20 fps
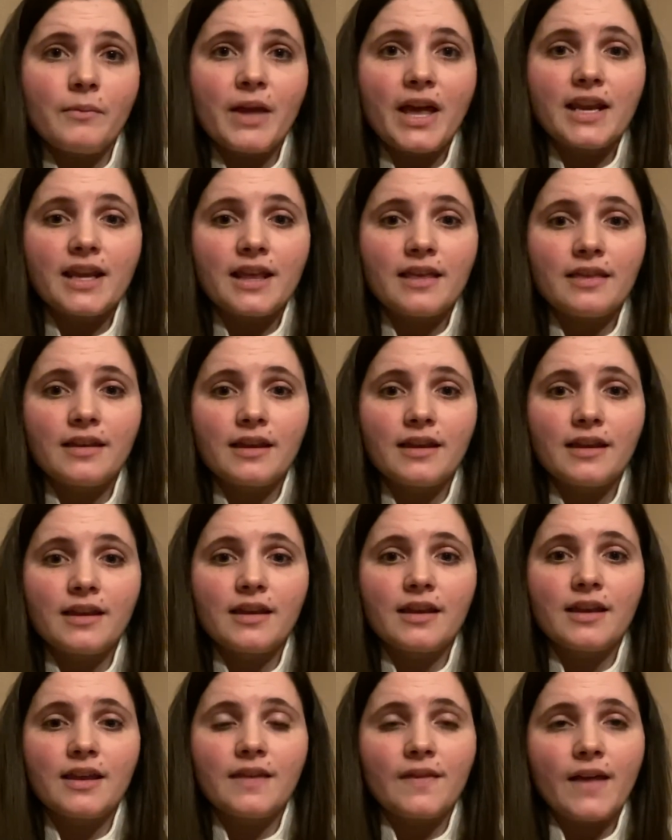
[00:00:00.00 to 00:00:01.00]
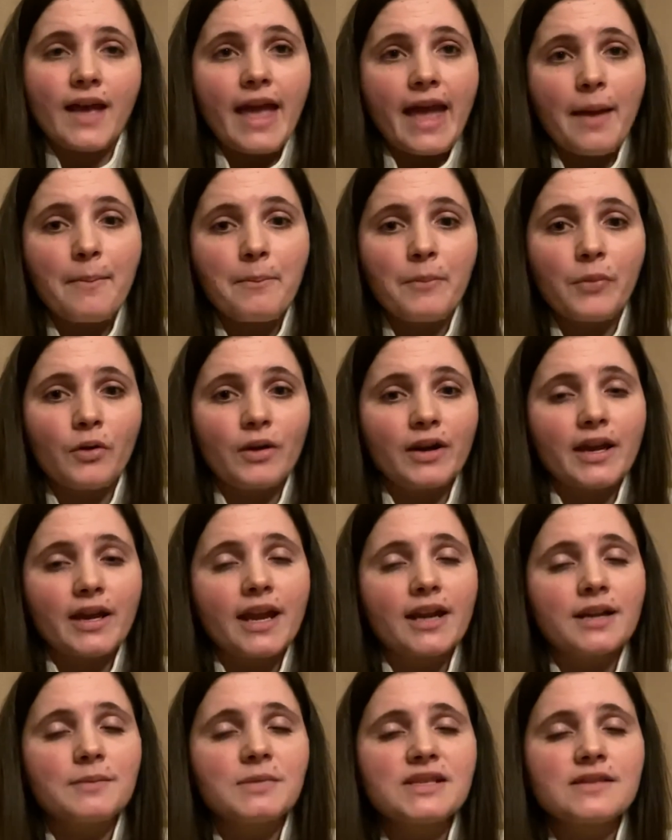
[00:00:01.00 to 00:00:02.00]
anything in the hemp or
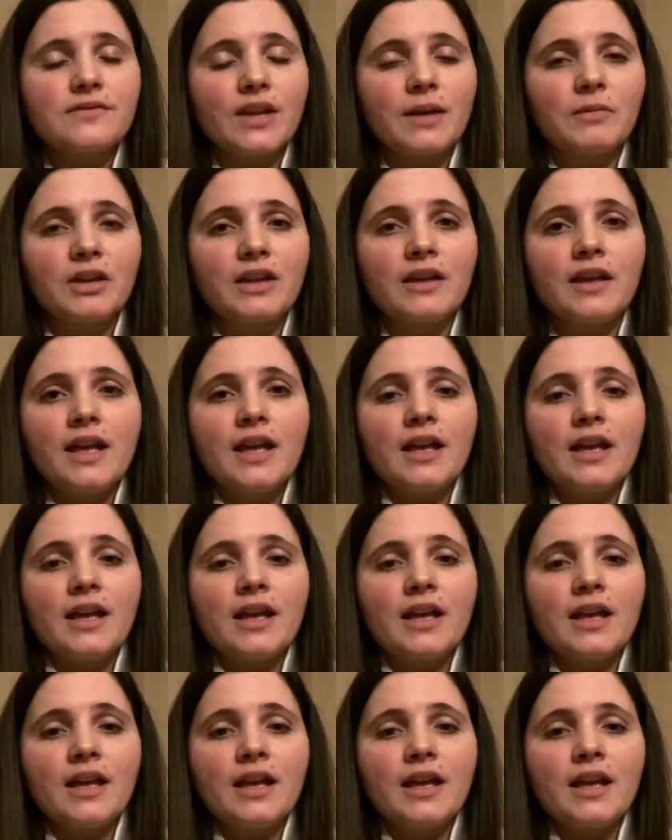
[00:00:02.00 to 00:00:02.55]
cannabis family,